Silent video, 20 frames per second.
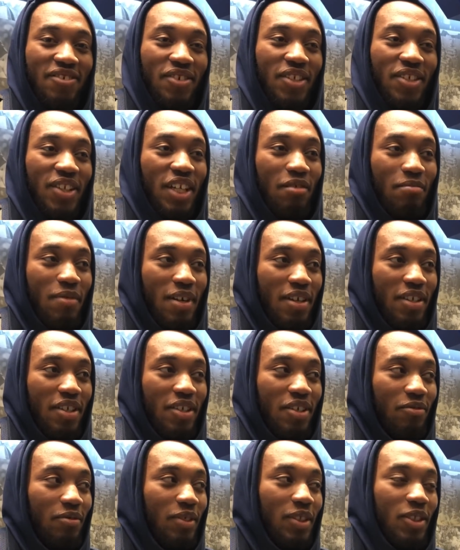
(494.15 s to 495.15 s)
We think about it,
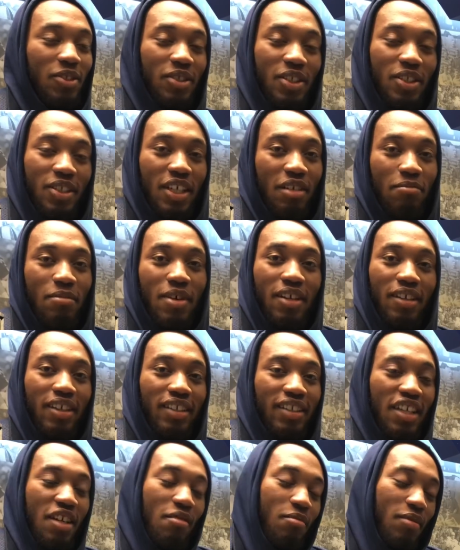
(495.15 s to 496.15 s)
we used to think about it
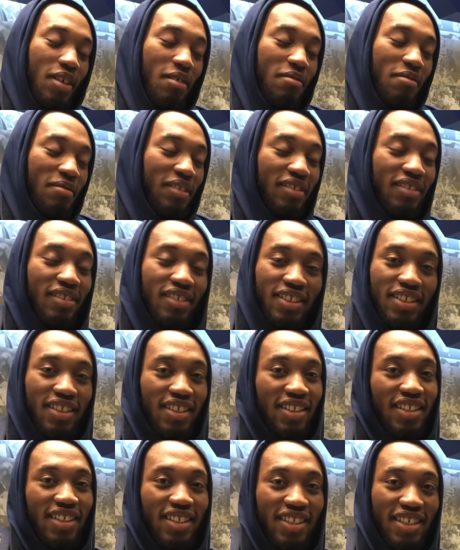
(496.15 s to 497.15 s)
like that, but,
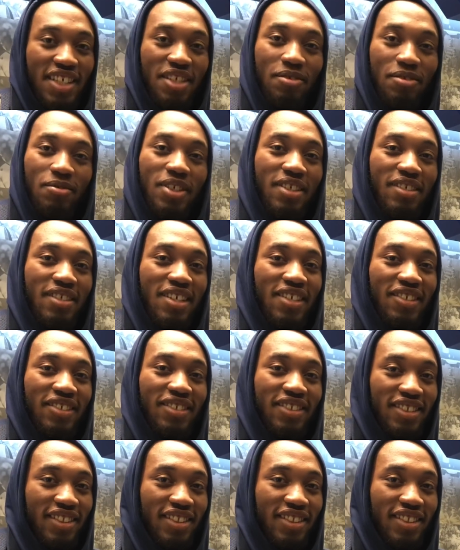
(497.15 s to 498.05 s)
it is what it is now.